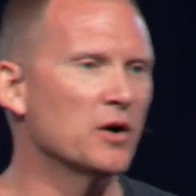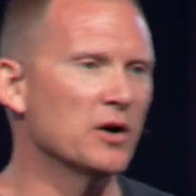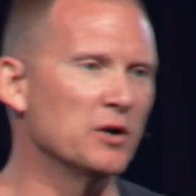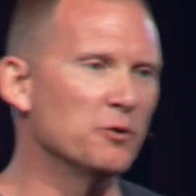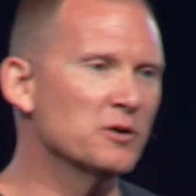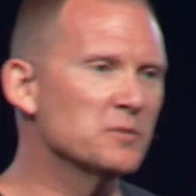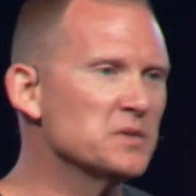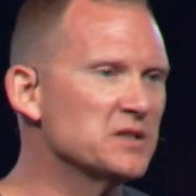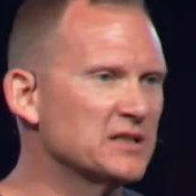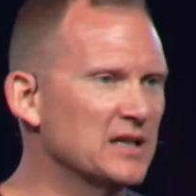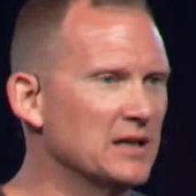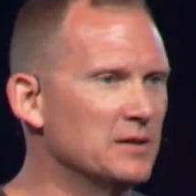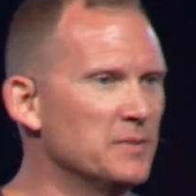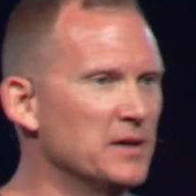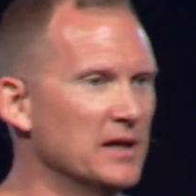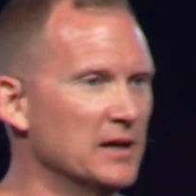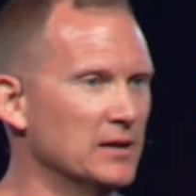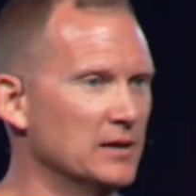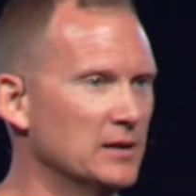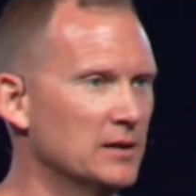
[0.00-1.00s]
Are you with me? Say
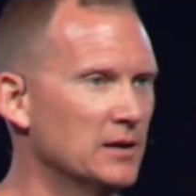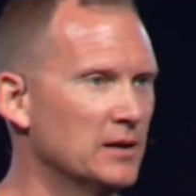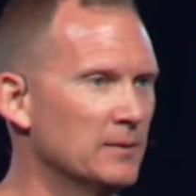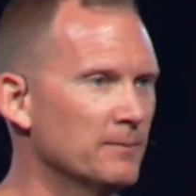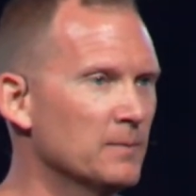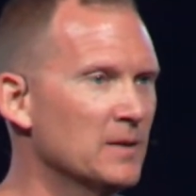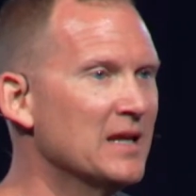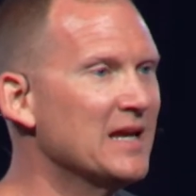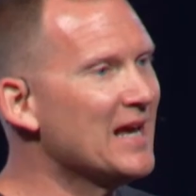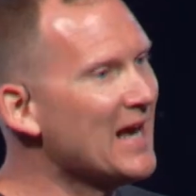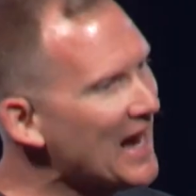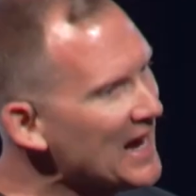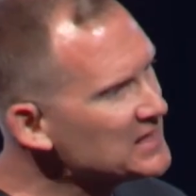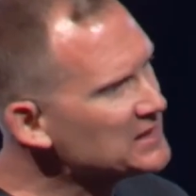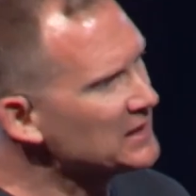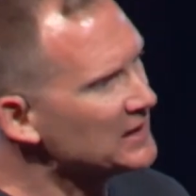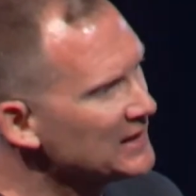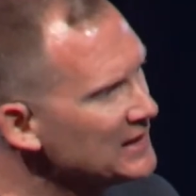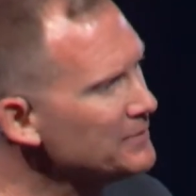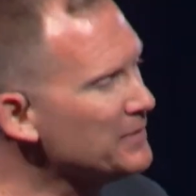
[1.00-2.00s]
amen. It has
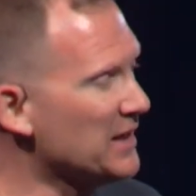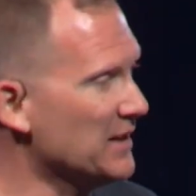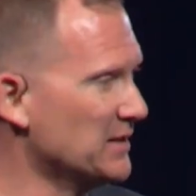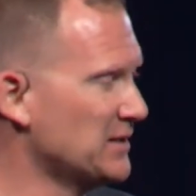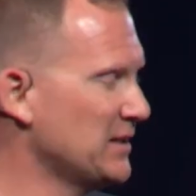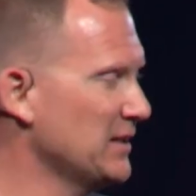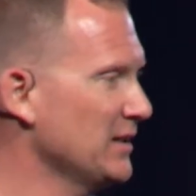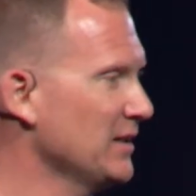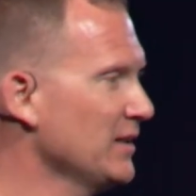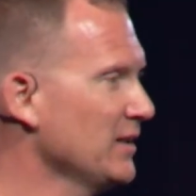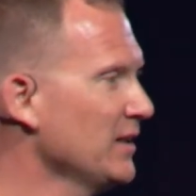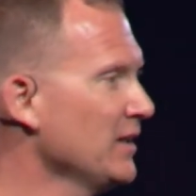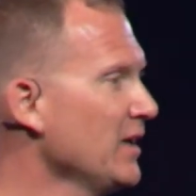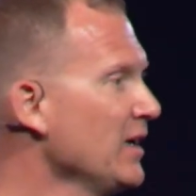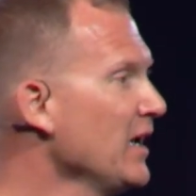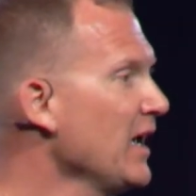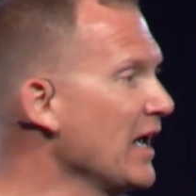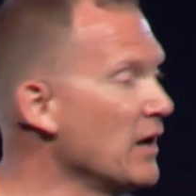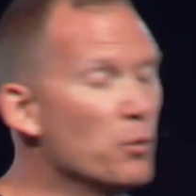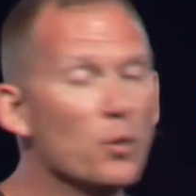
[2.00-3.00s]
a limit.
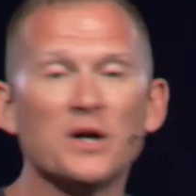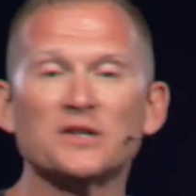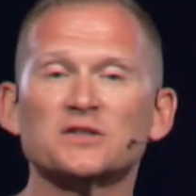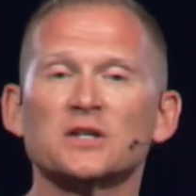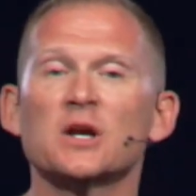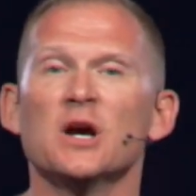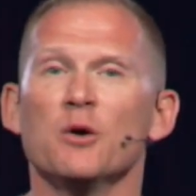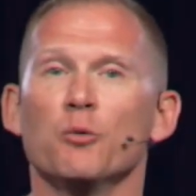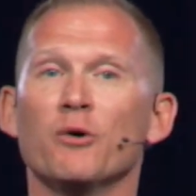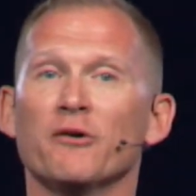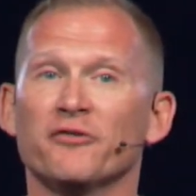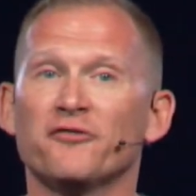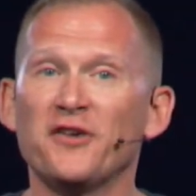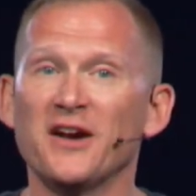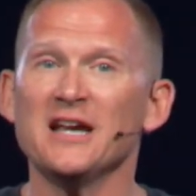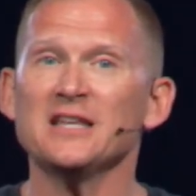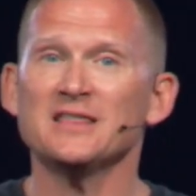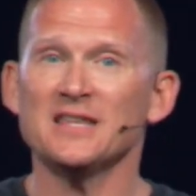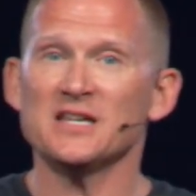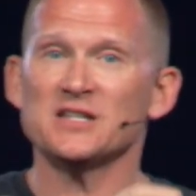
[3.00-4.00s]
And what's, what
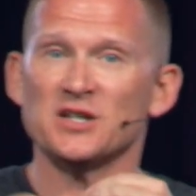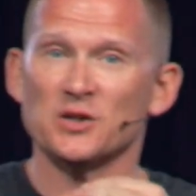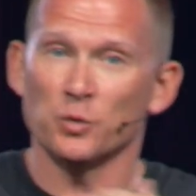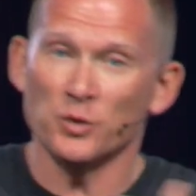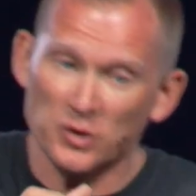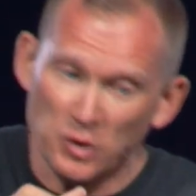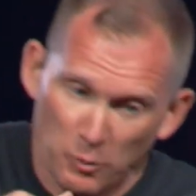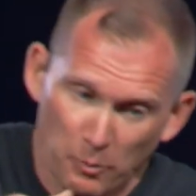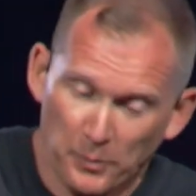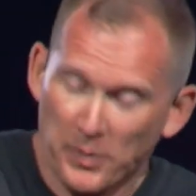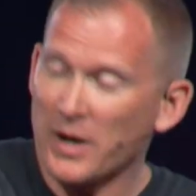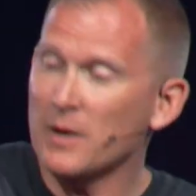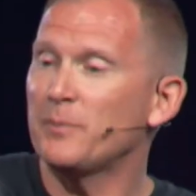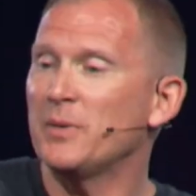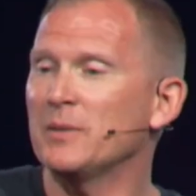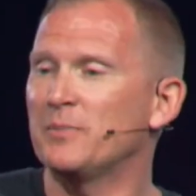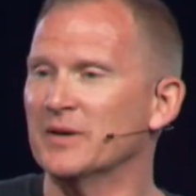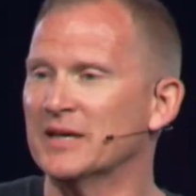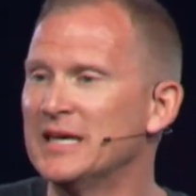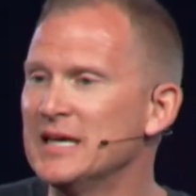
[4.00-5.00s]
faith is, is when you bump
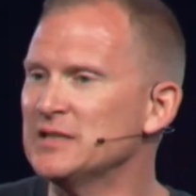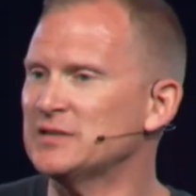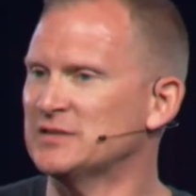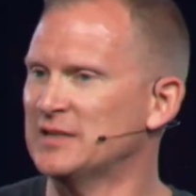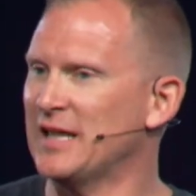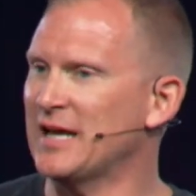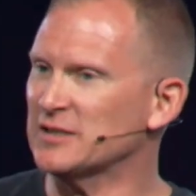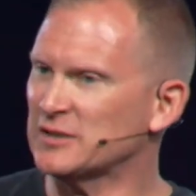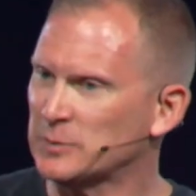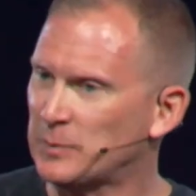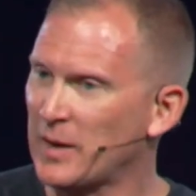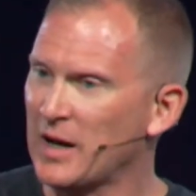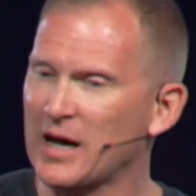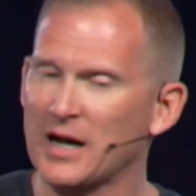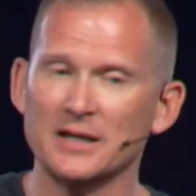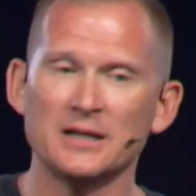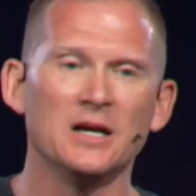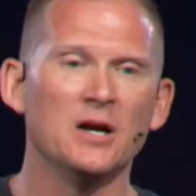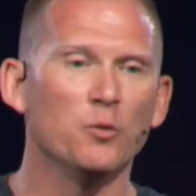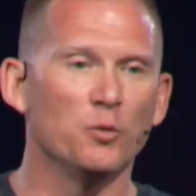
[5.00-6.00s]
up against that
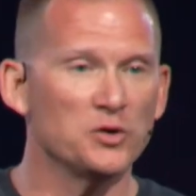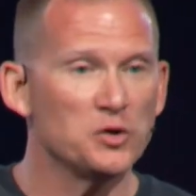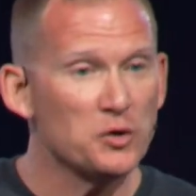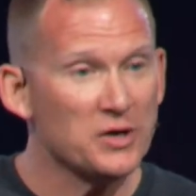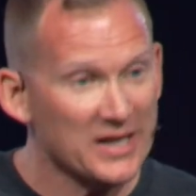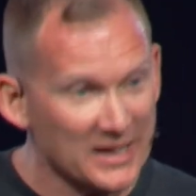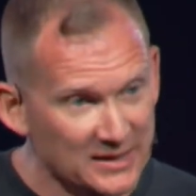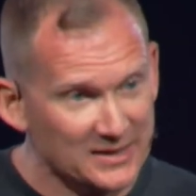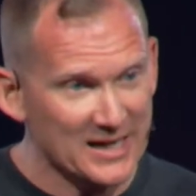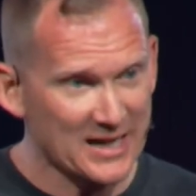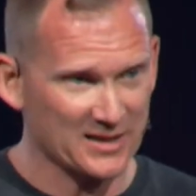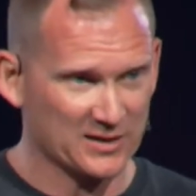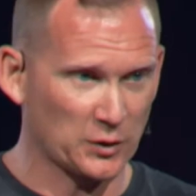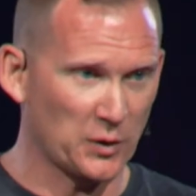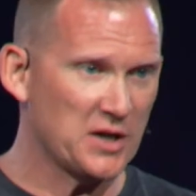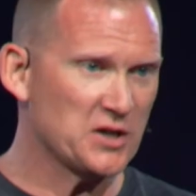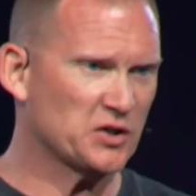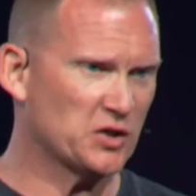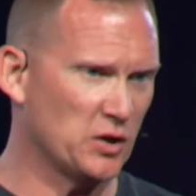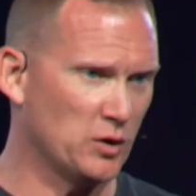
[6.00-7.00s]
spot, when you hit that
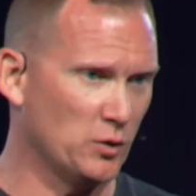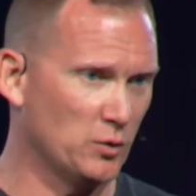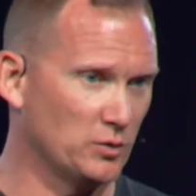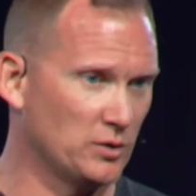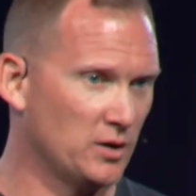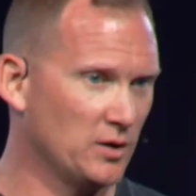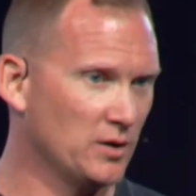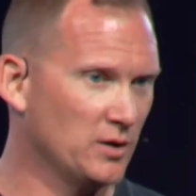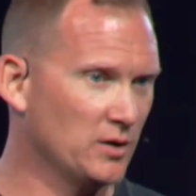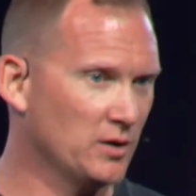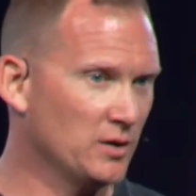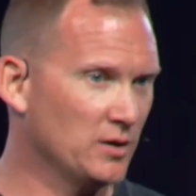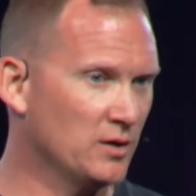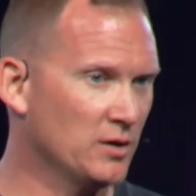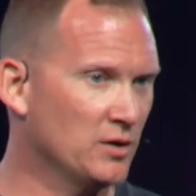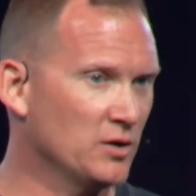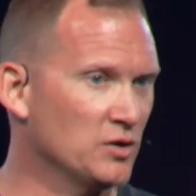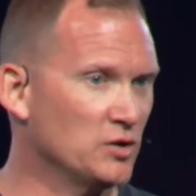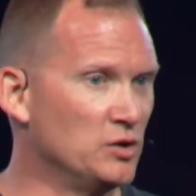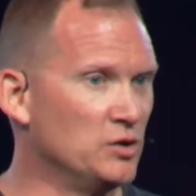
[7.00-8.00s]
threshold,
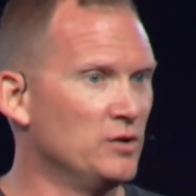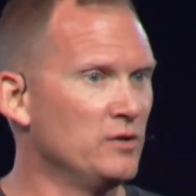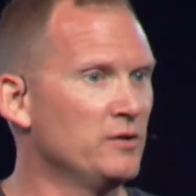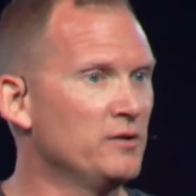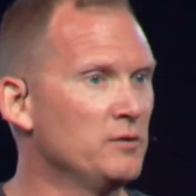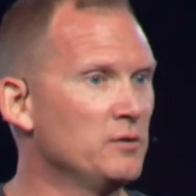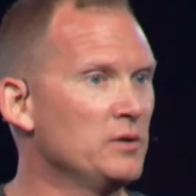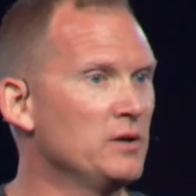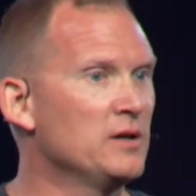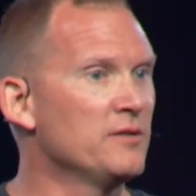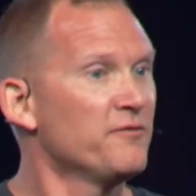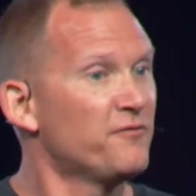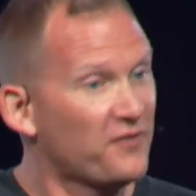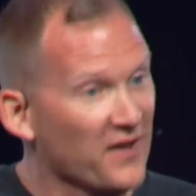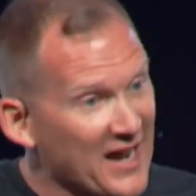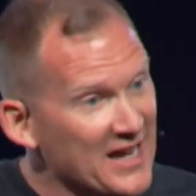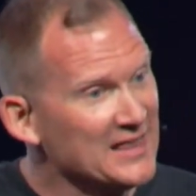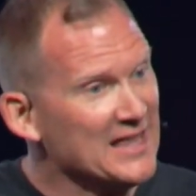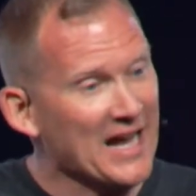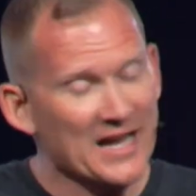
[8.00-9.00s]

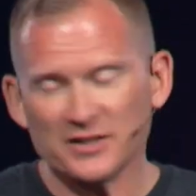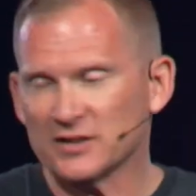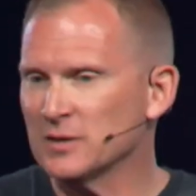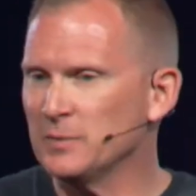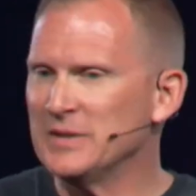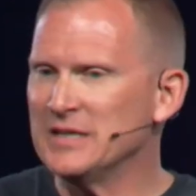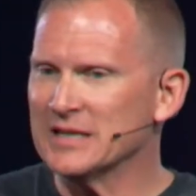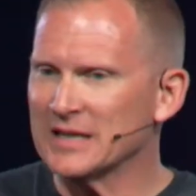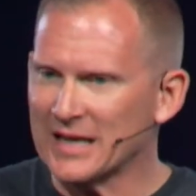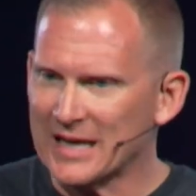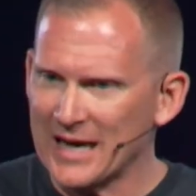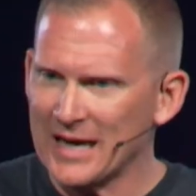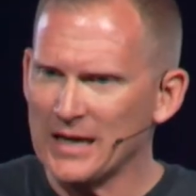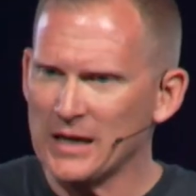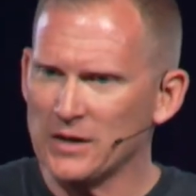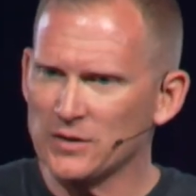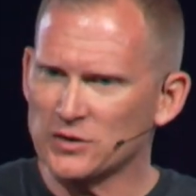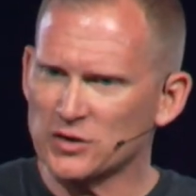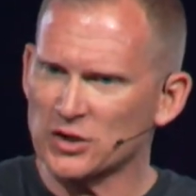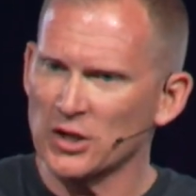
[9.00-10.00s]
faith has to be
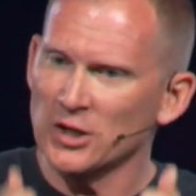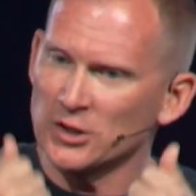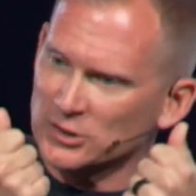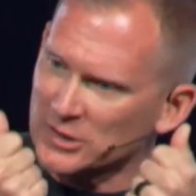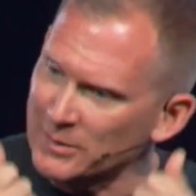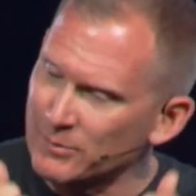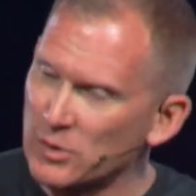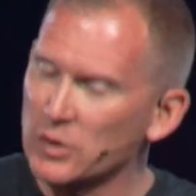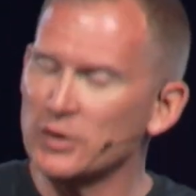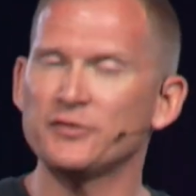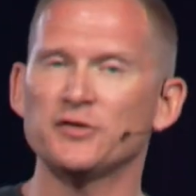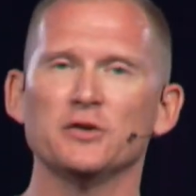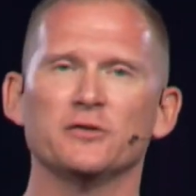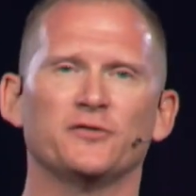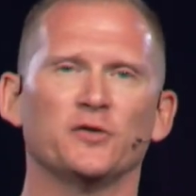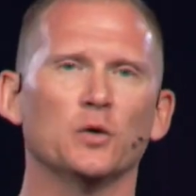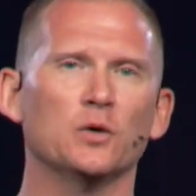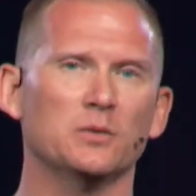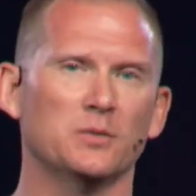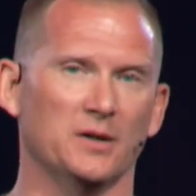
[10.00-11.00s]
engaged to move you
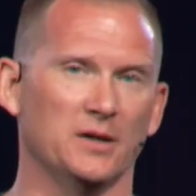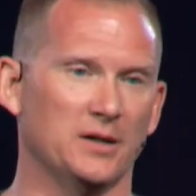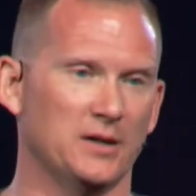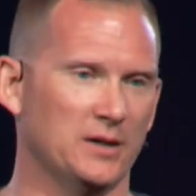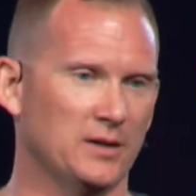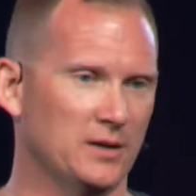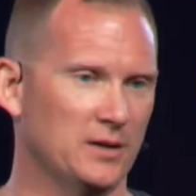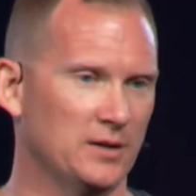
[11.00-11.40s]
forward.